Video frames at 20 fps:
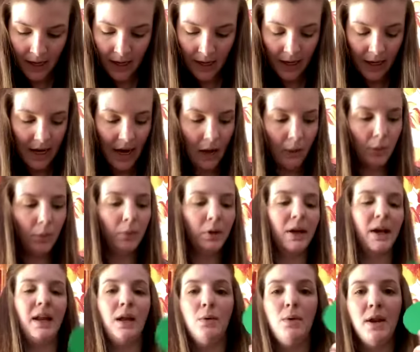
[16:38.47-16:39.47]
Now, when we're
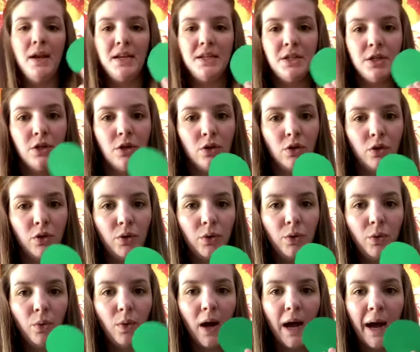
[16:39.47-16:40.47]
getting ready to
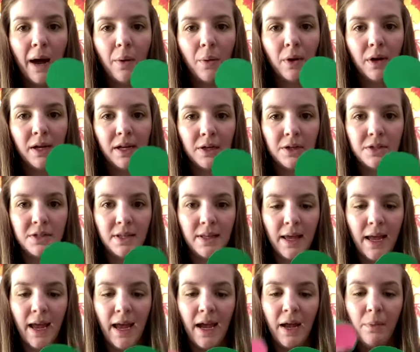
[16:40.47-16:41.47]
glue our ears to the
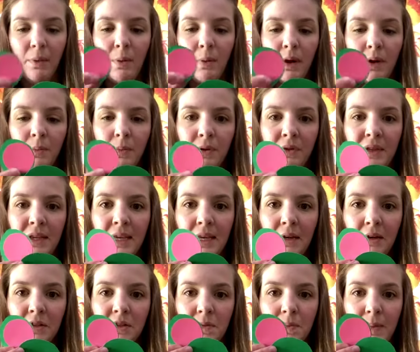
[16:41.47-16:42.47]
head, we want to put the
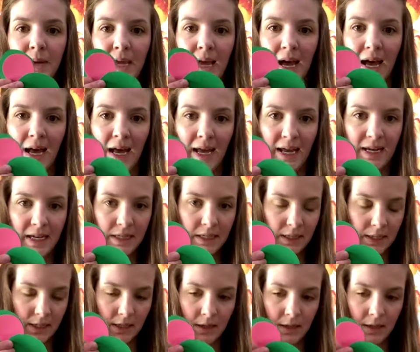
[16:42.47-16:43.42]
ears behind